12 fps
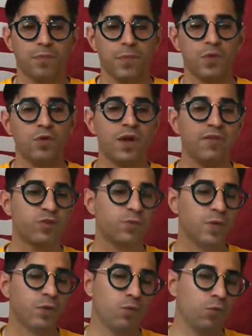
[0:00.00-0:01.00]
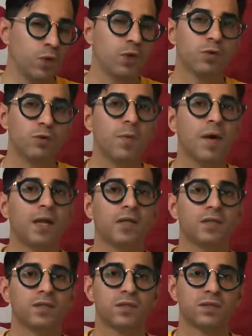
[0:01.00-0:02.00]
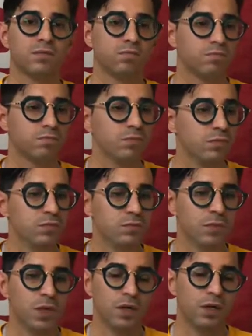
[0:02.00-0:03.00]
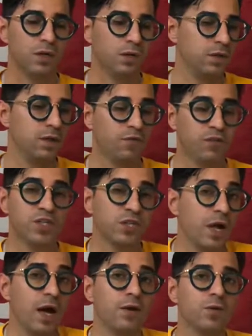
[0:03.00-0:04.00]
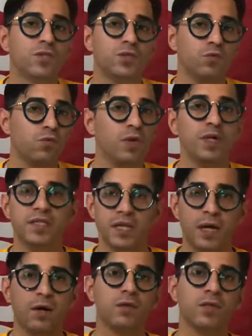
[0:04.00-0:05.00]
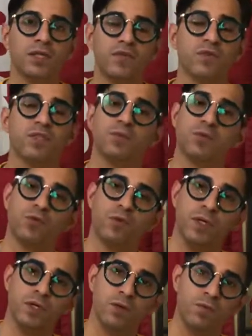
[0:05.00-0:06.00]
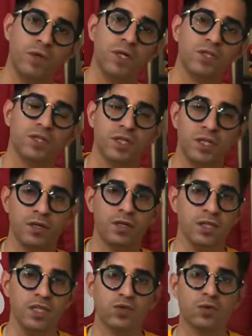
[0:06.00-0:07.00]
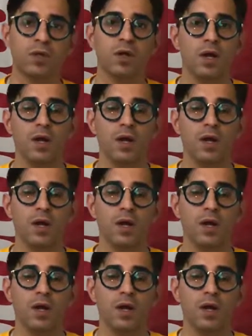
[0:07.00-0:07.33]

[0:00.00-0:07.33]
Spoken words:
you'd have to be a real New Balance aficionado to really tell the difference between the re-engineered and this one.